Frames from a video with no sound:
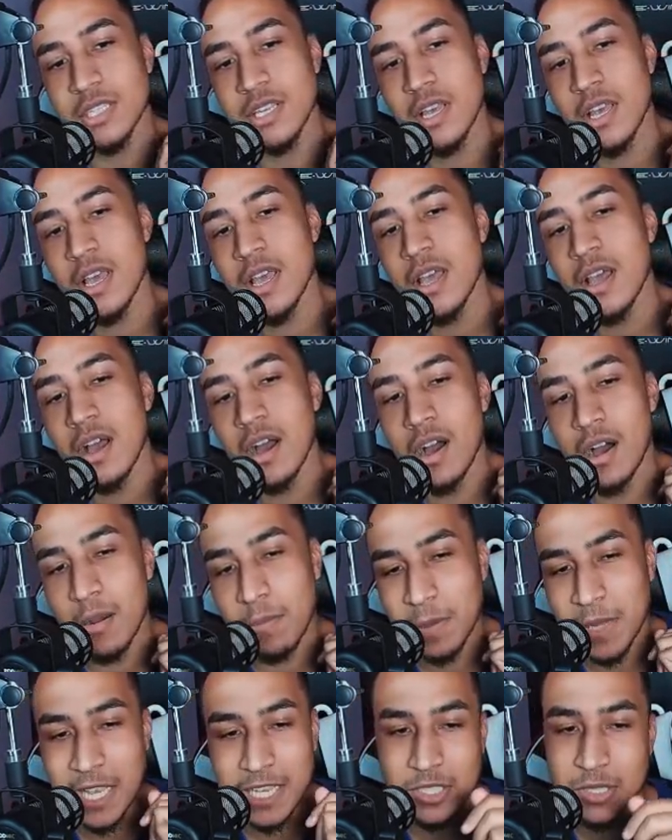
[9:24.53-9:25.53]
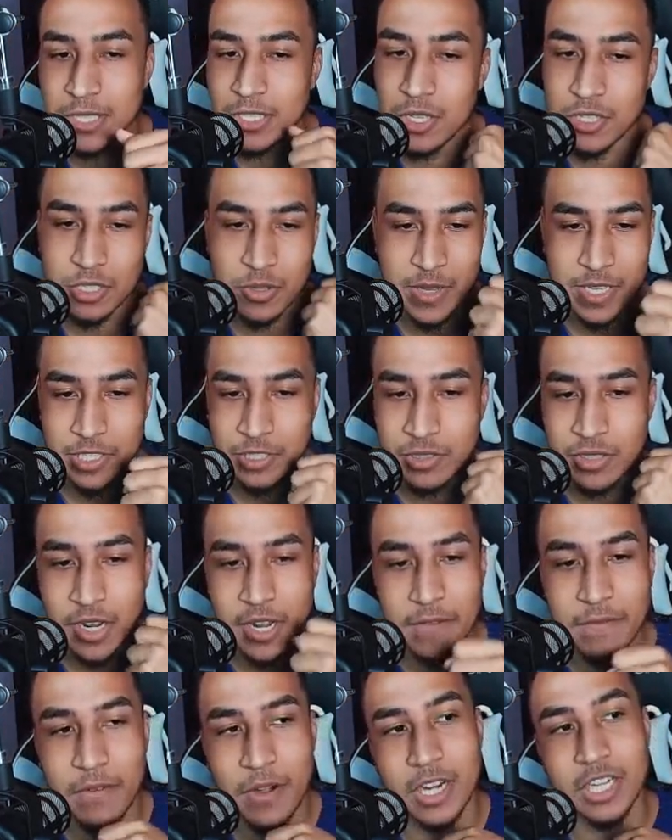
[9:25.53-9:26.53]
Blastoise also has Unite for
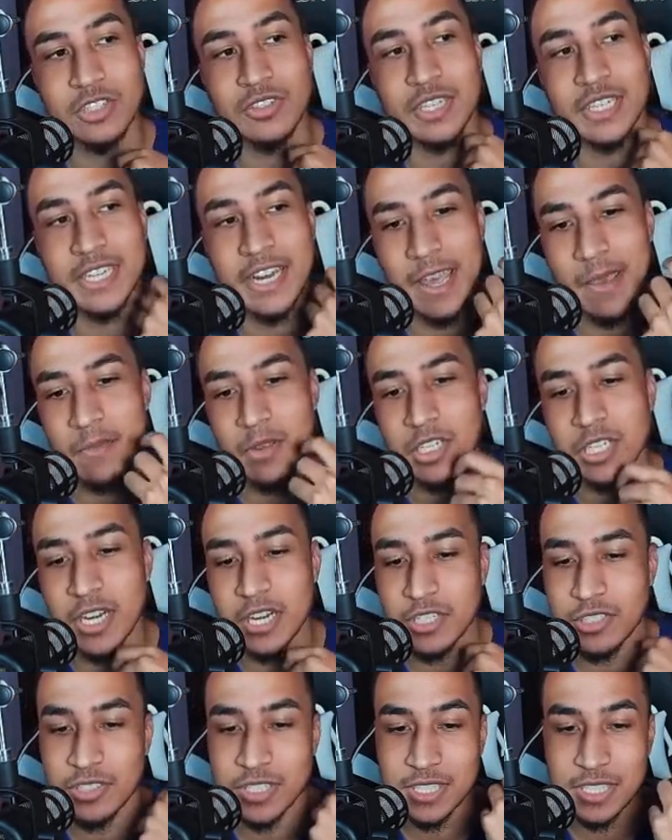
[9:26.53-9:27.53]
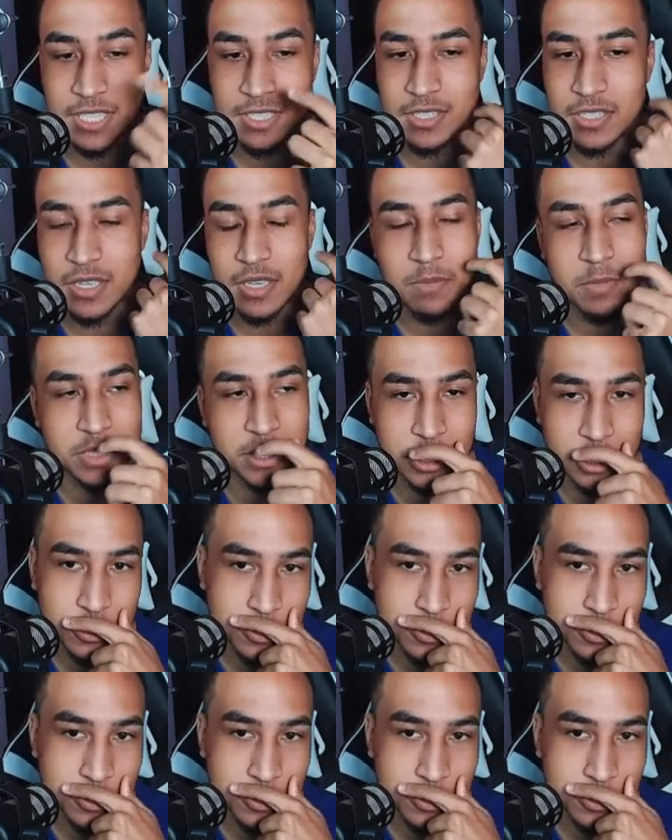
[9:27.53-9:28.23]
extra damage and extra CC potential.